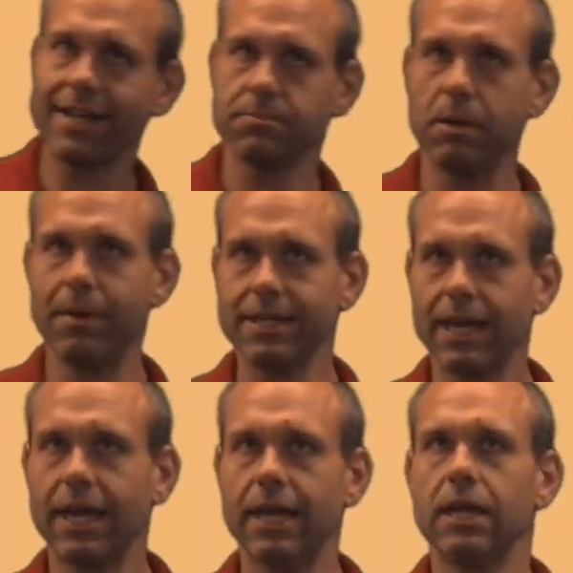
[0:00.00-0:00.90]
has to be
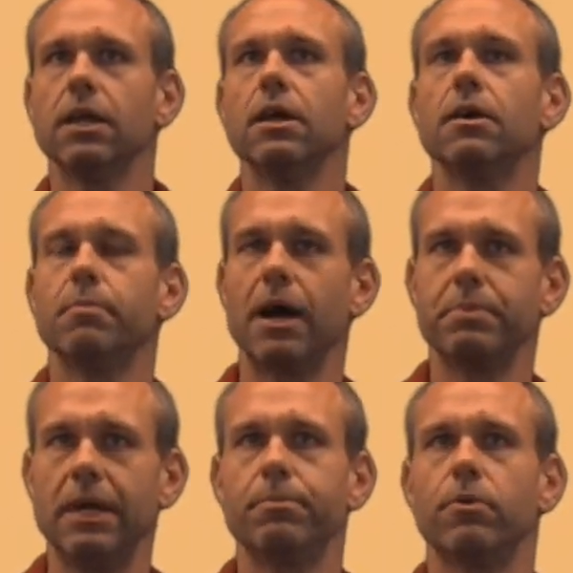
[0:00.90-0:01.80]
maintained by
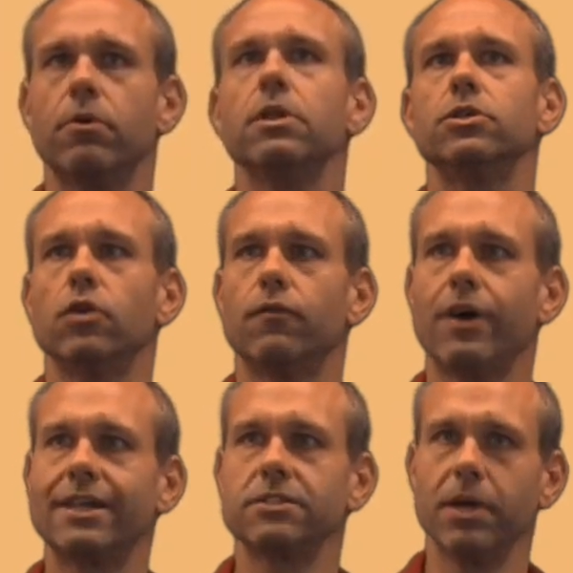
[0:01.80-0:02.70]
people,
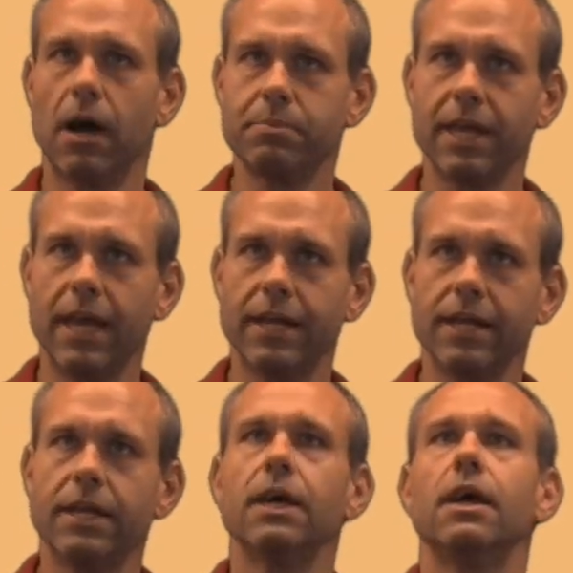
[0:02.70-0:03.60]
software has to be
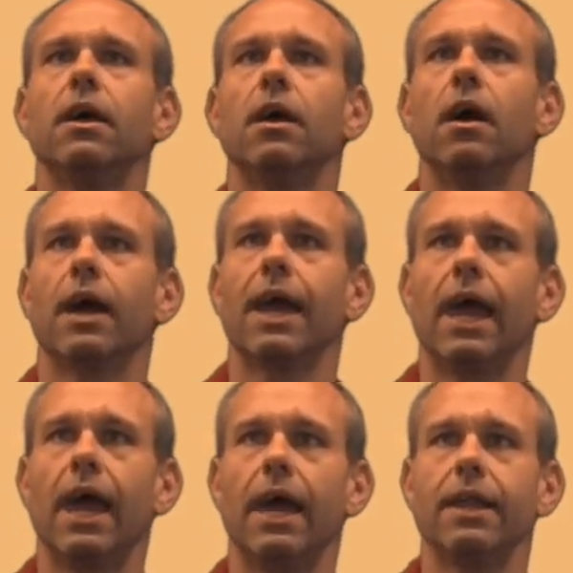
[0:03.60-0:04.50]
updated,
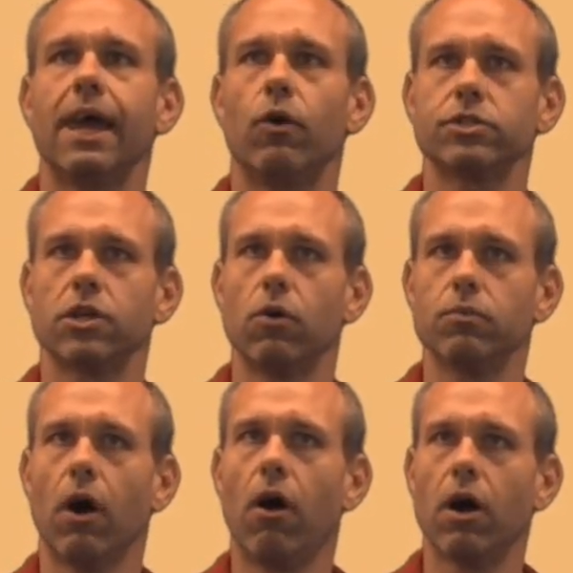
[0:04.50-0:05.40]
and the
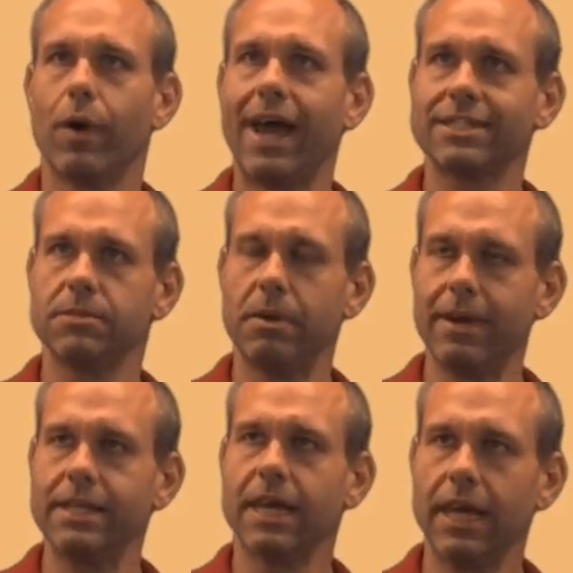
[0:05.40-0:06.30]
hardware has to be
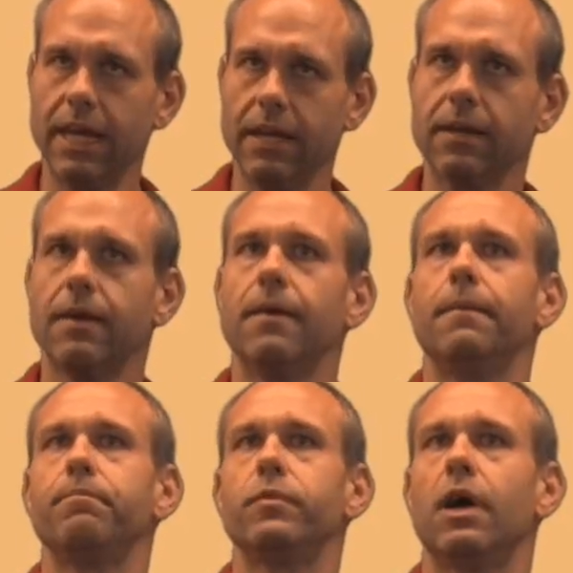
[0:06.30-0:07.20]
maintained.
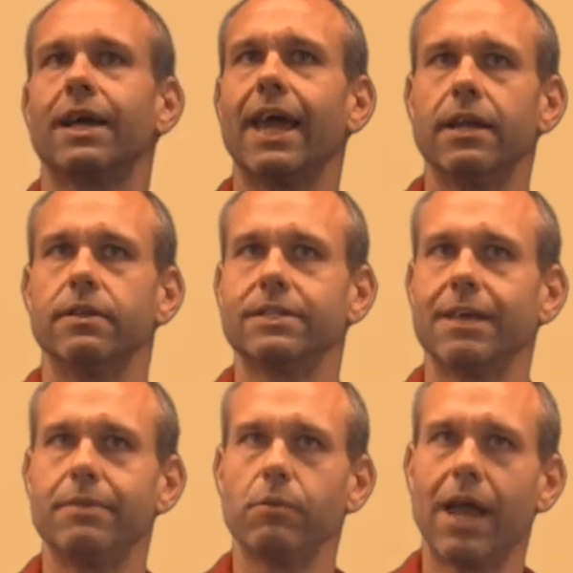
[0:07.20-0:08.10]
Again,
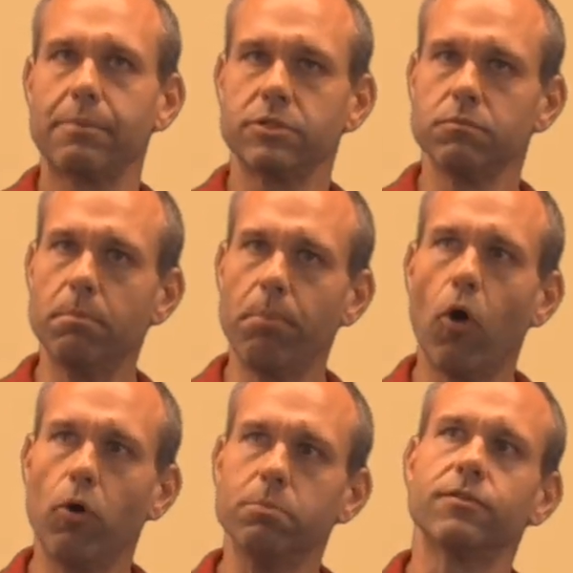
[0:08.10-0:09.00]
same thing would happen with
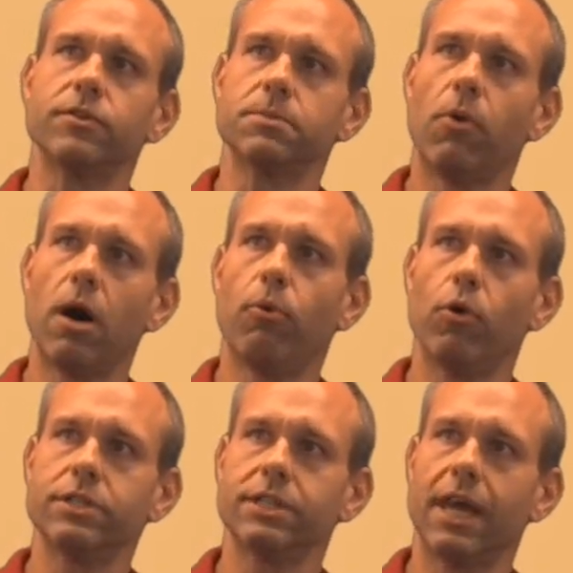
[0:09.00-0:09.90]
bulbs for
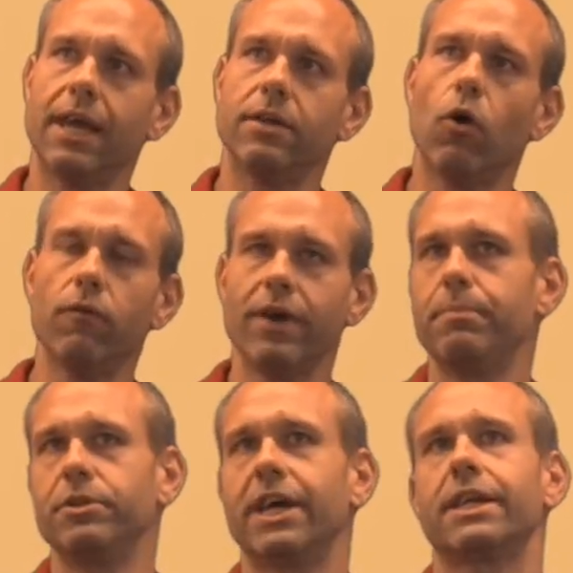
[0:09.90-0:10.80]
smartboards and
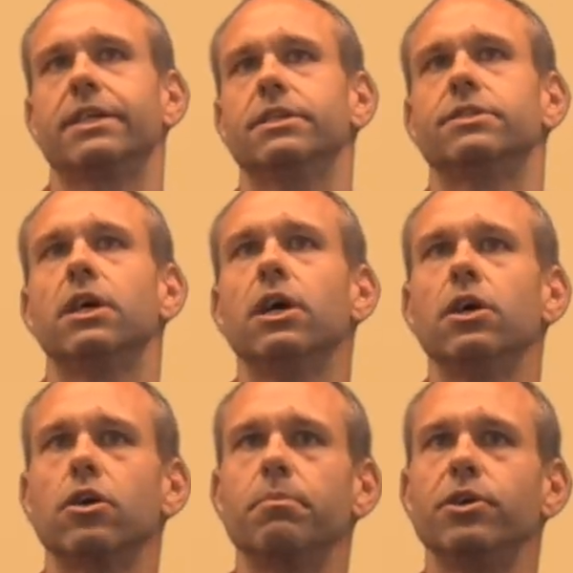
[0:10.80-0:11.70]
overhead projectors,
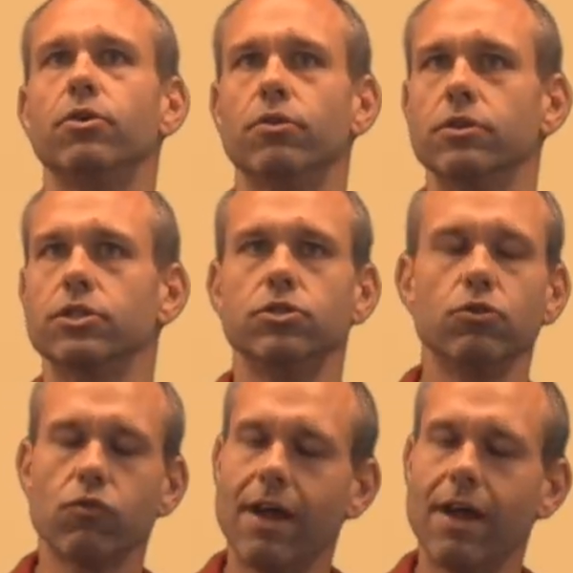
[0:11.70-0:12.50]
computers, new